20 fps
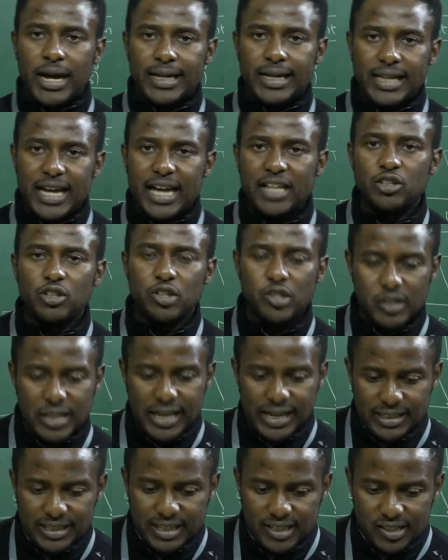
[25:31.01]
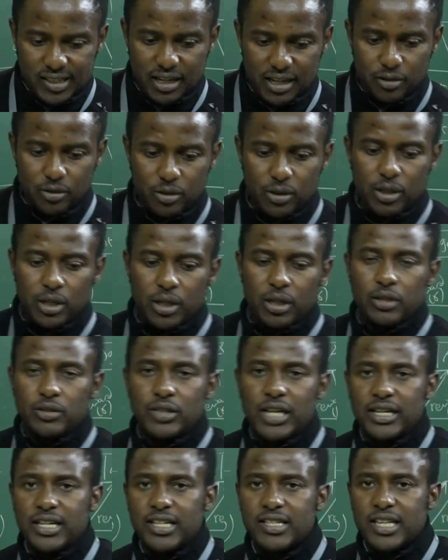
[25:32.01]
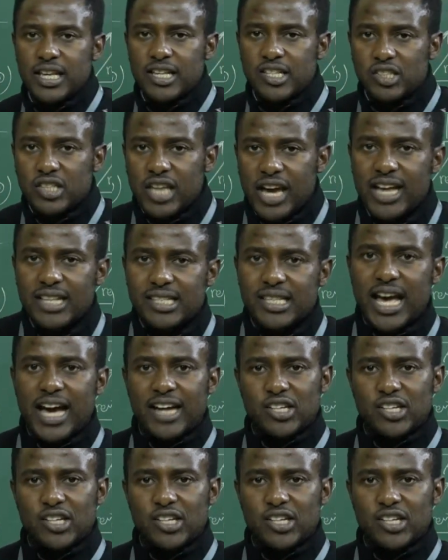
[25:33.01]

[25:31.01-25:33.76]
And that looks like this now. There is a state